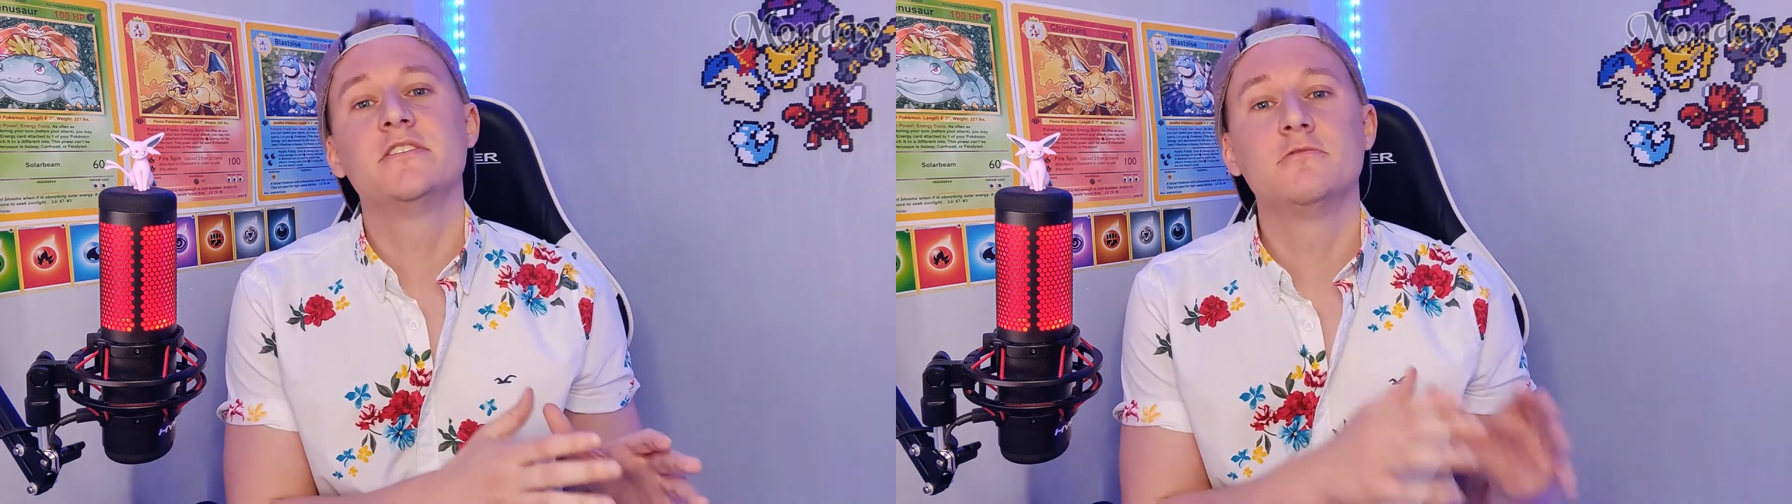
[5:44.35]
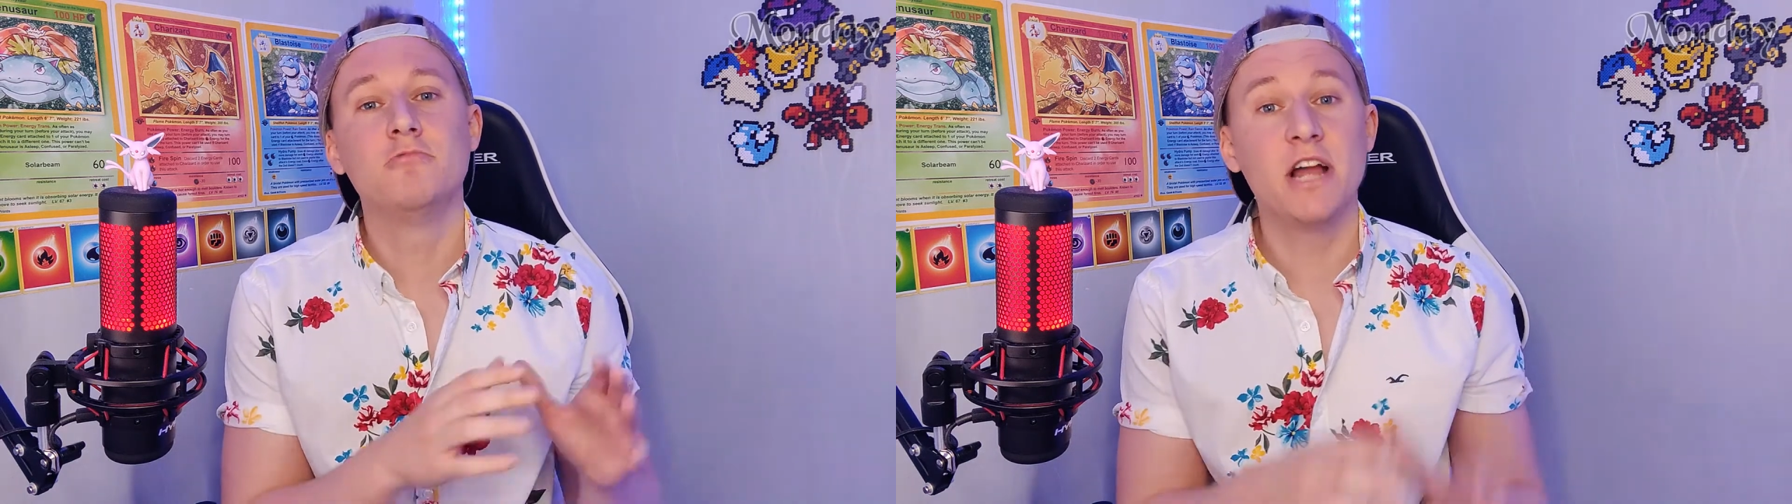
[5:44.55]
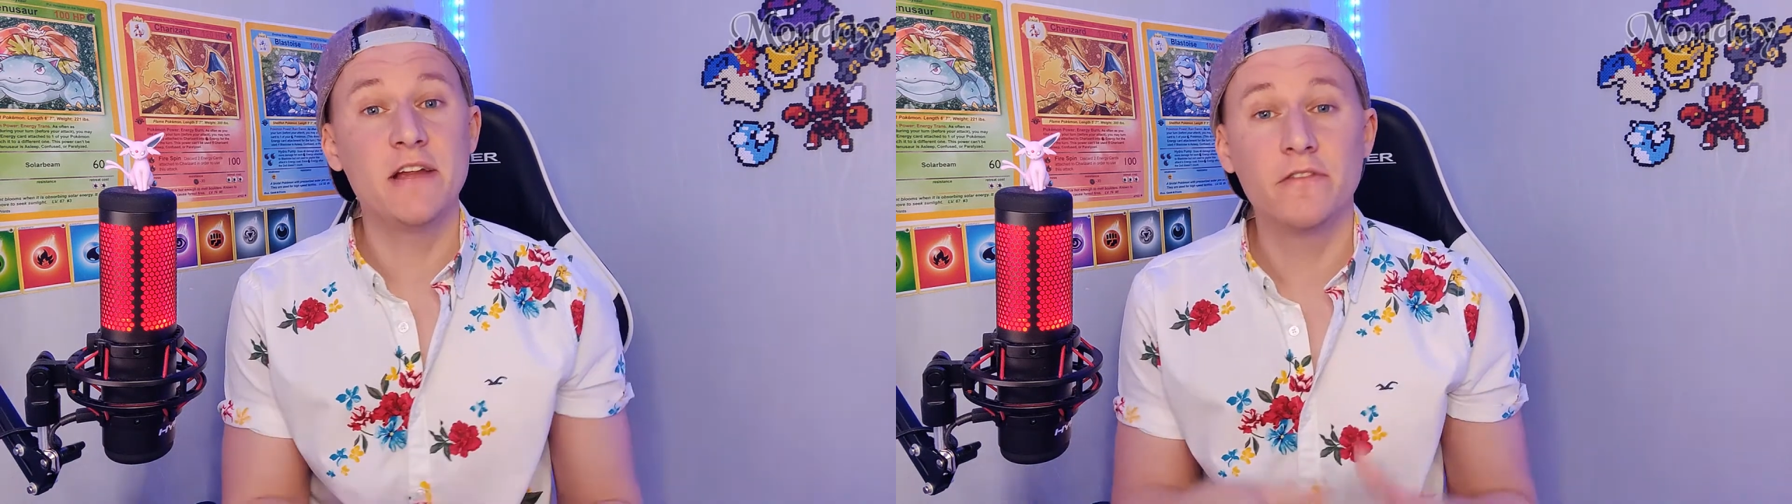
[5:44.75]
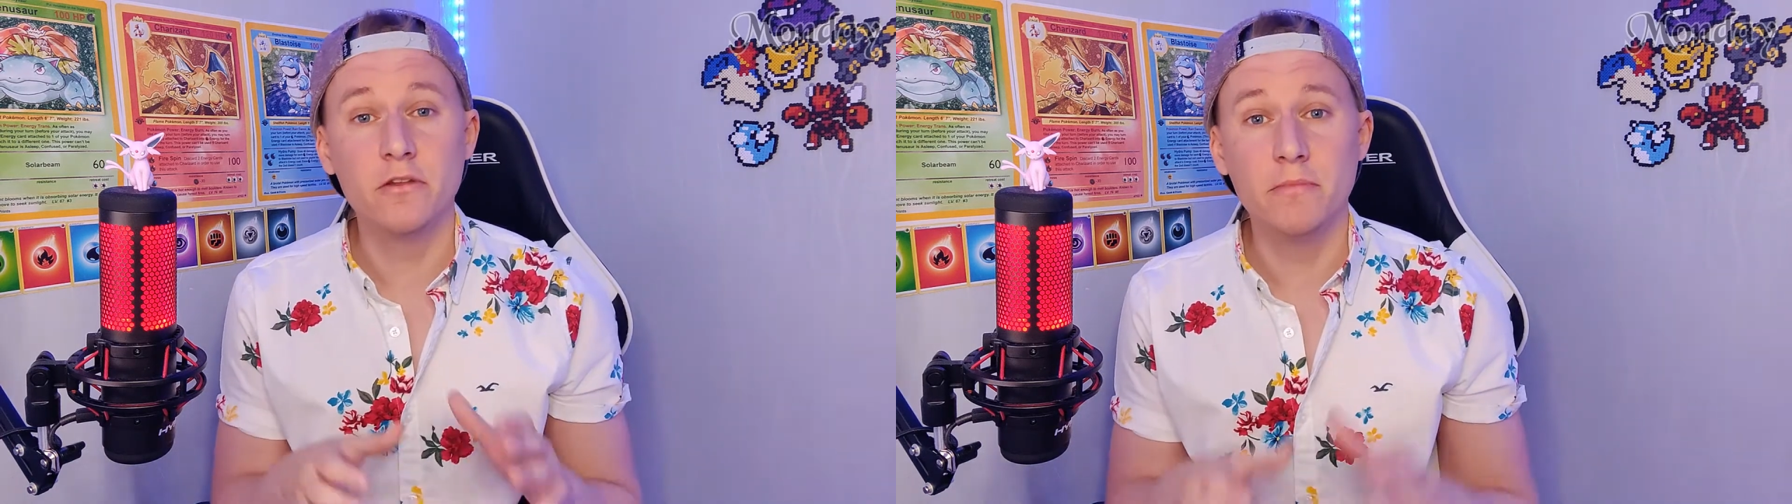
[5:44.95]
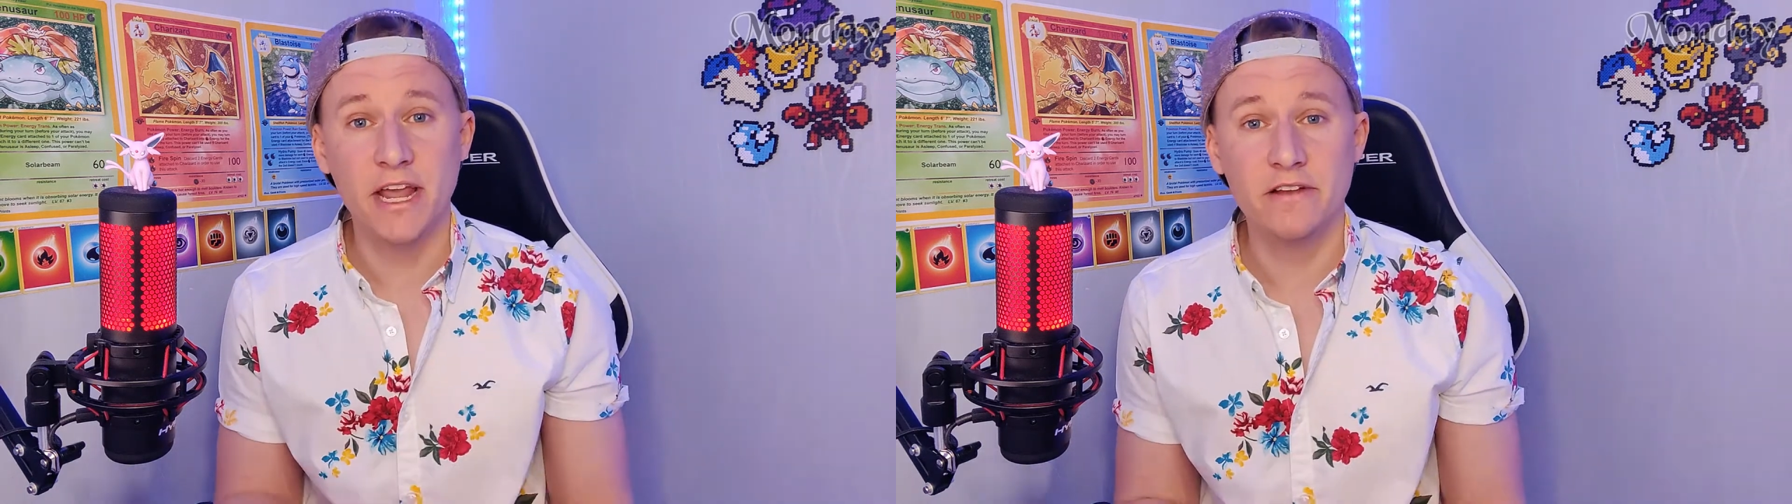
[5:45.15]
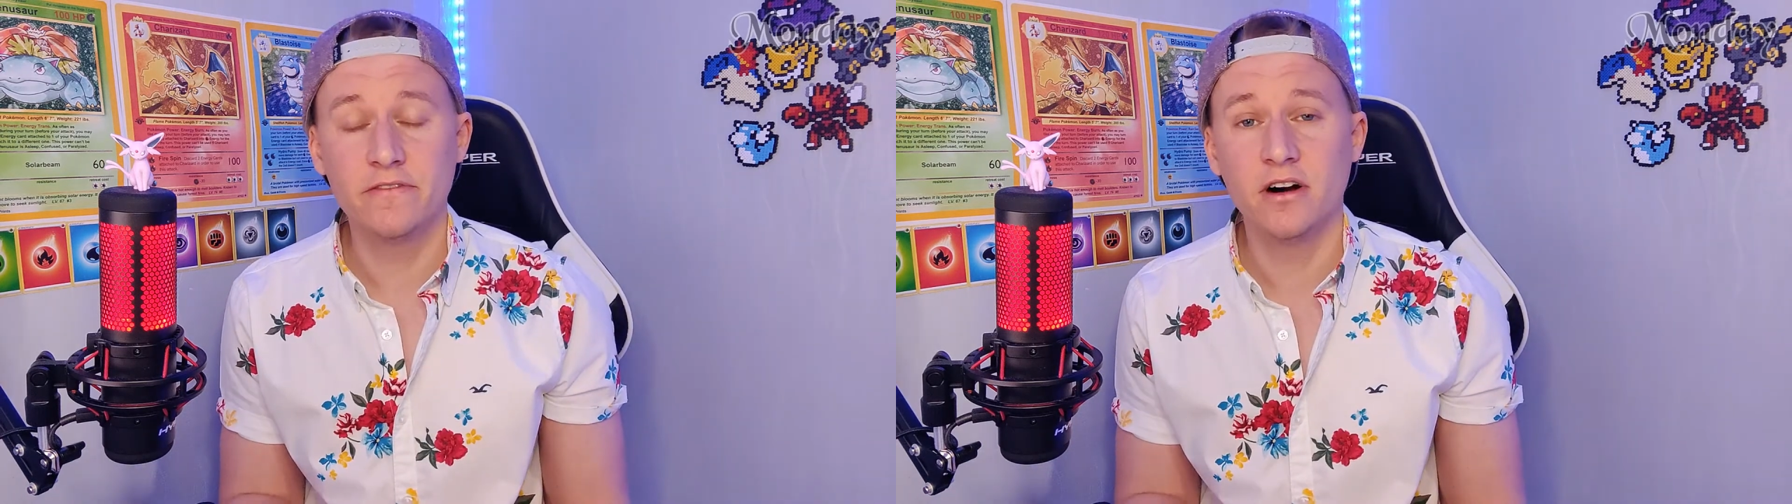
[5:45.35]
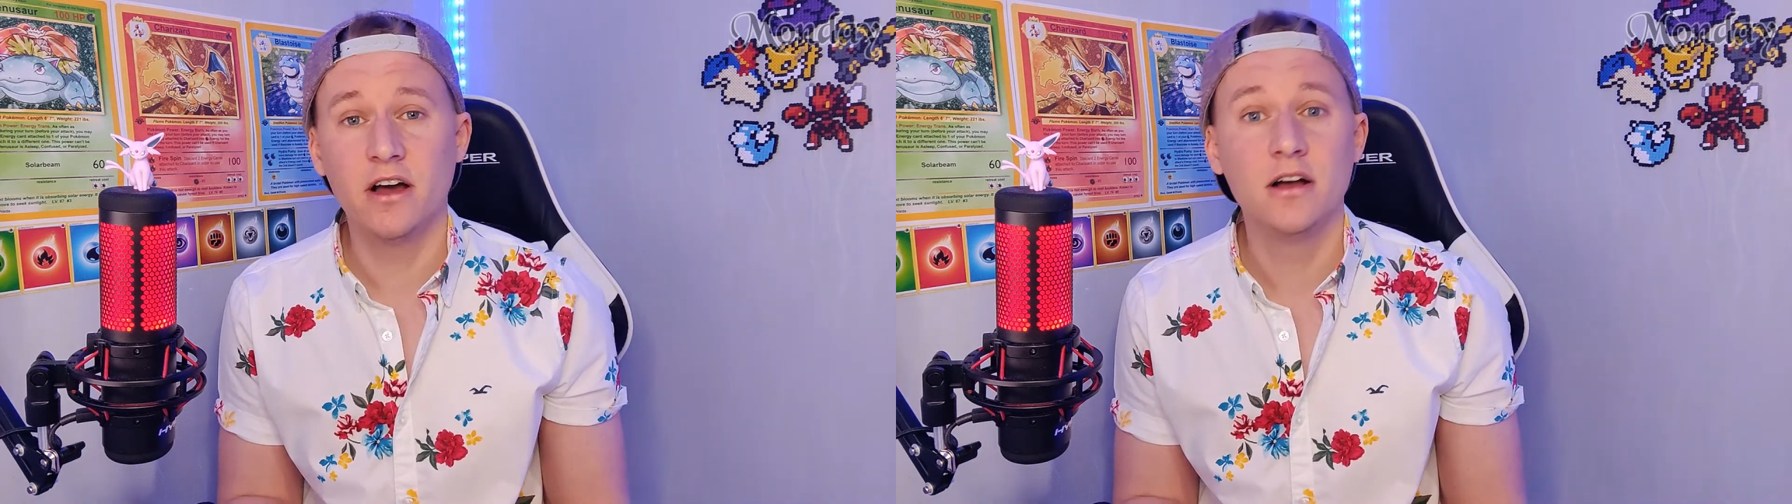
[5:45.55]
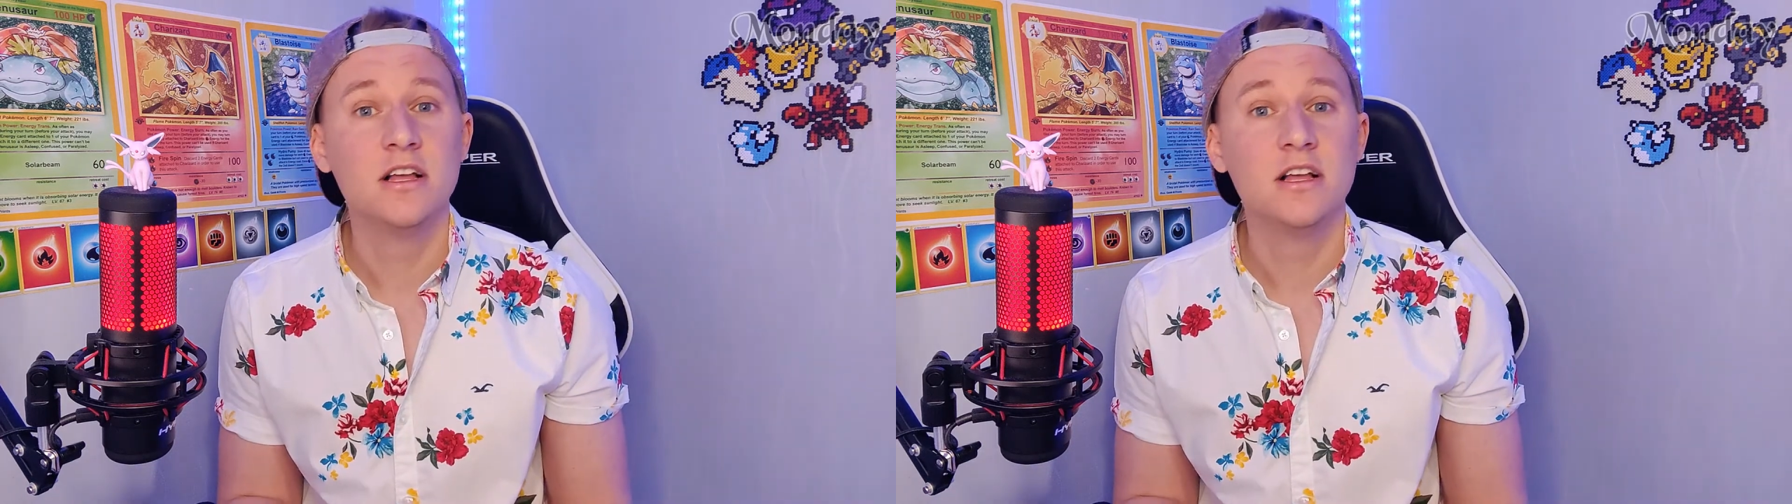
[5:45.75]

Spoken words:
away from the main fire,